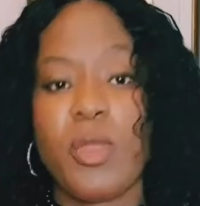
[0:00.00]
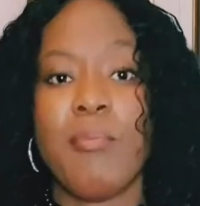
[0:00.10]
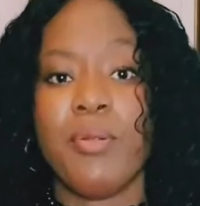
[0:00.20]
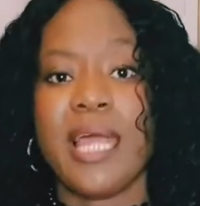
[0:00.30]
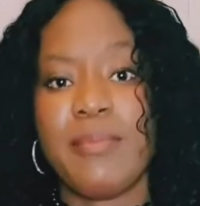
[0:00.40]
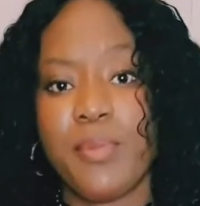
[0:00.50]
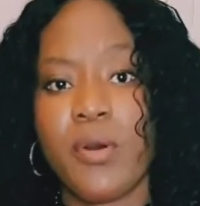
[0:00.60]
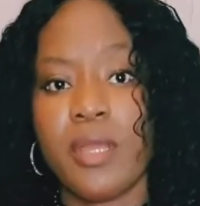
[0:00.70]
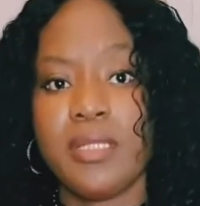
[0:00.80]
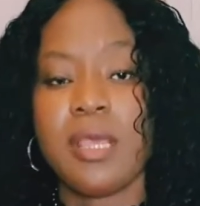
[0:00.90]
do a bullet
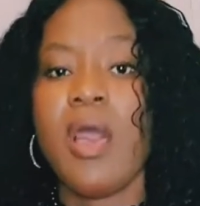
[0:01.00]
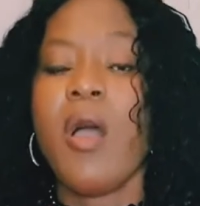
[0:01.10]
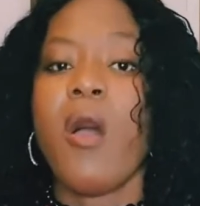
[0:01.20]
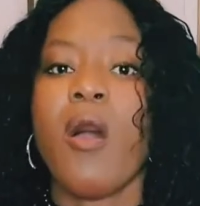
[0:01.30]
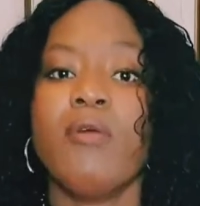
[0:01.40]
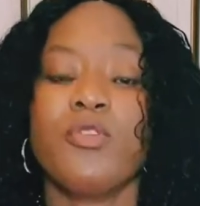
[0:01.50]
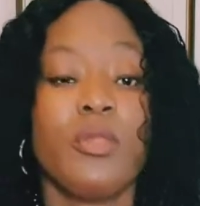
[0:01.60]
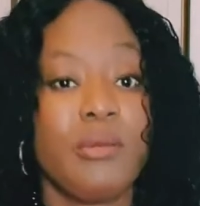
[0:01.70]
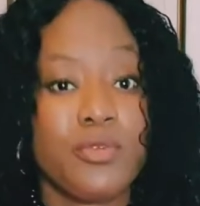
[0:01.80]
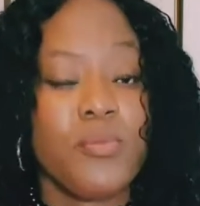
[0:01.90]
point, or
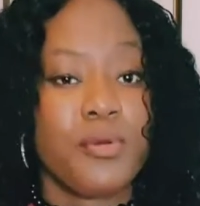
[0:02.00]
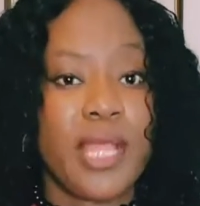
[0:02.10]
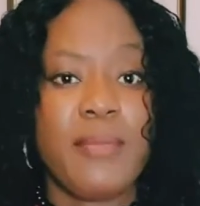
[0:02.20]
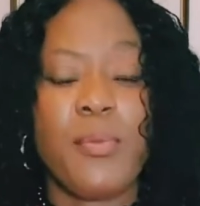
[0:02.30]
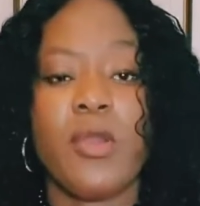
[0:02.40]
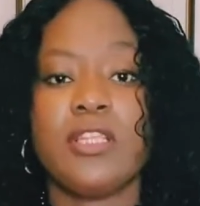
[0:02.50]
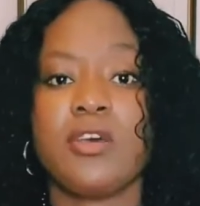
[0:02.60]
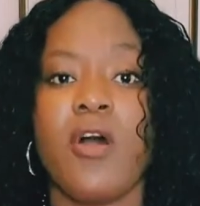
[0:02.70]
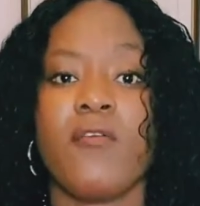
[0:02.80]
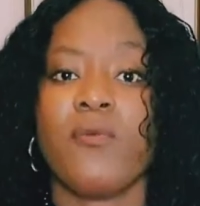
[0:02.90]
do bullet
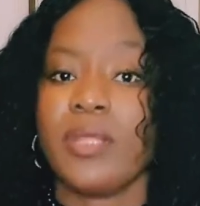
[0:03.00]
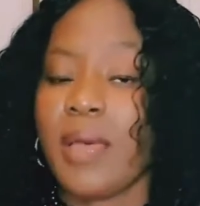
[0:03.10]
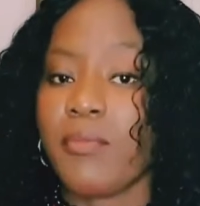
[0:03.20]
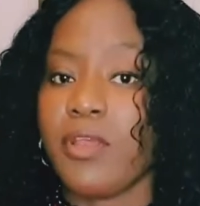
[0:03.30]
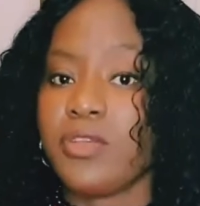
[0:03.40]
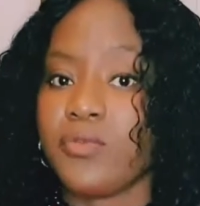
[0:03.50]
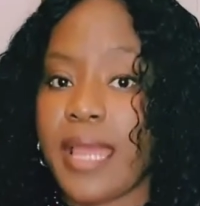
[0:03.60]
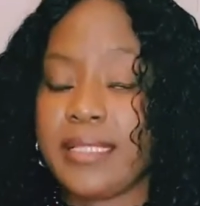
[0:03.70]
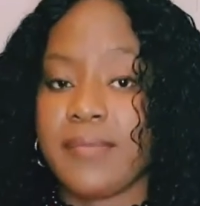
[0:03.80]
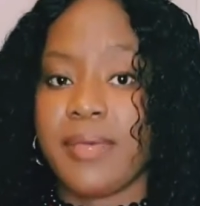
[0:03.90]
points of what I'm going to
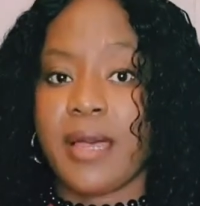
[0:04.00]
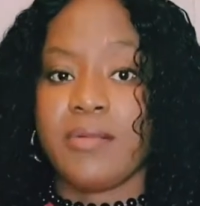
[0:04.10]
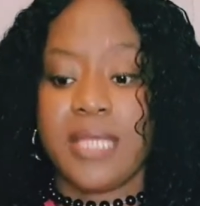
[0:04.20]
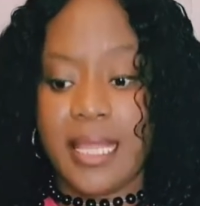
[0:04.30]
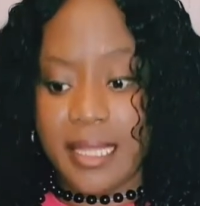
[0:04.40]
write about,